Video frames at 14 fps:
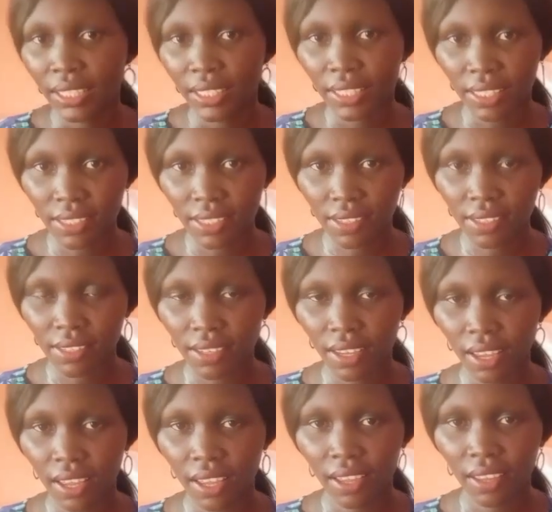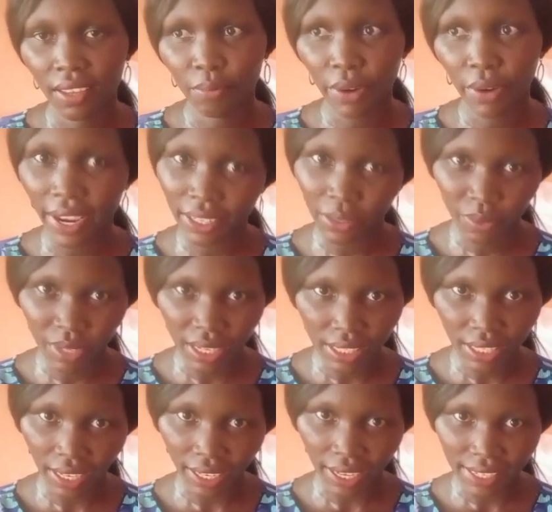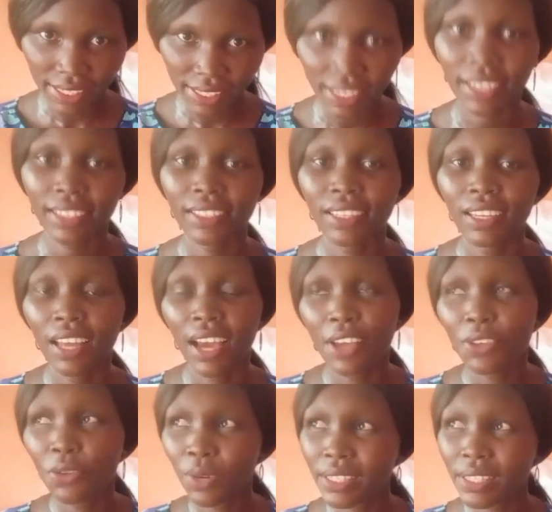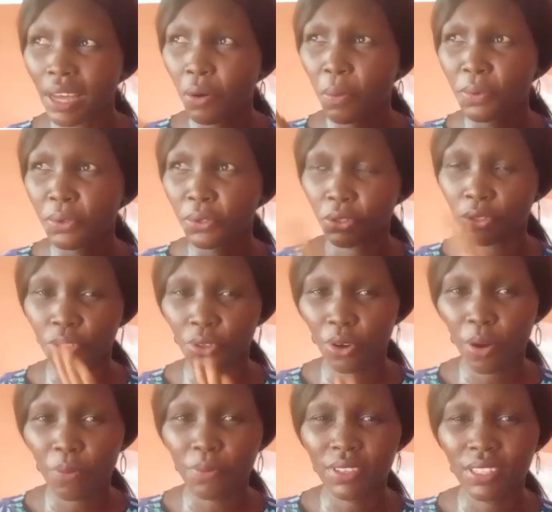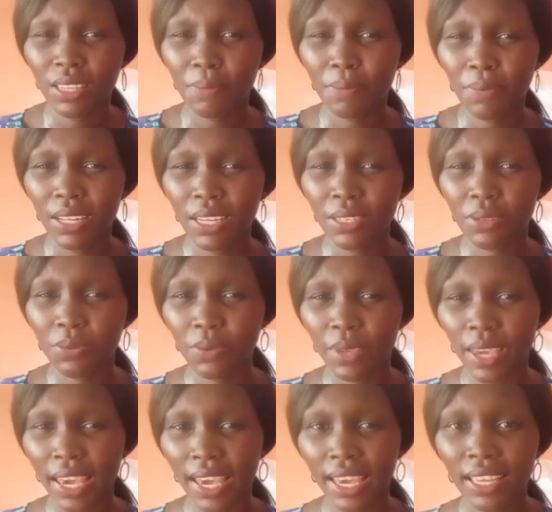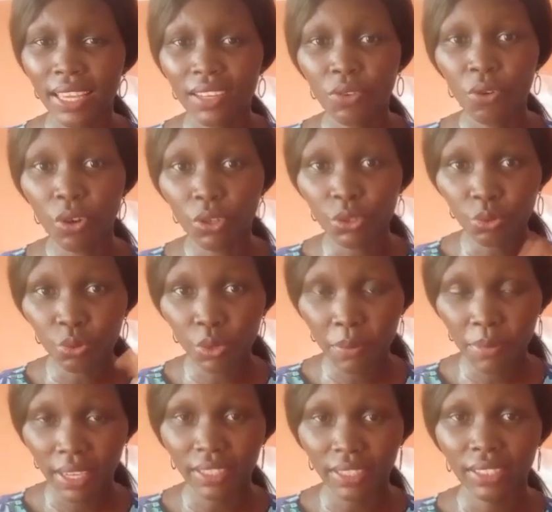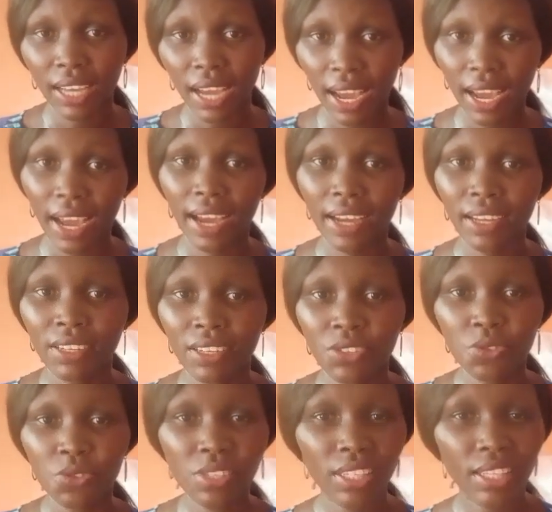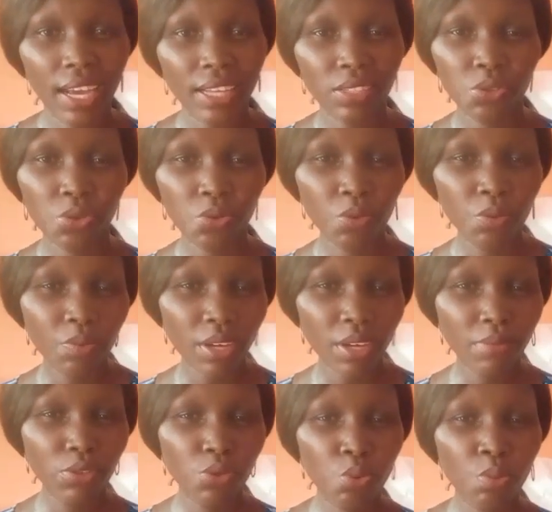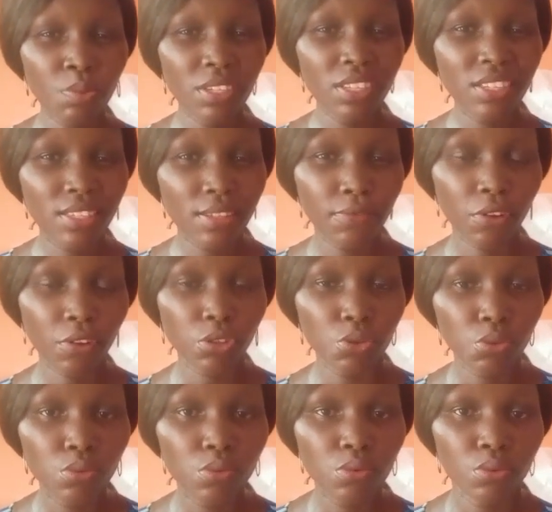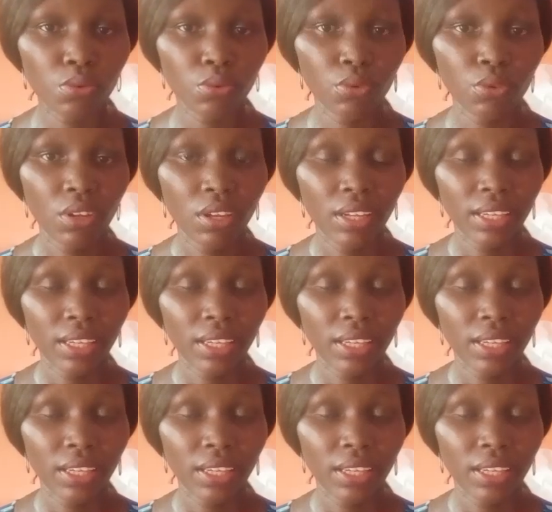these bridal wears, like I said, and you went and open your shop in a place where old women are? You see that it won't be easy for you to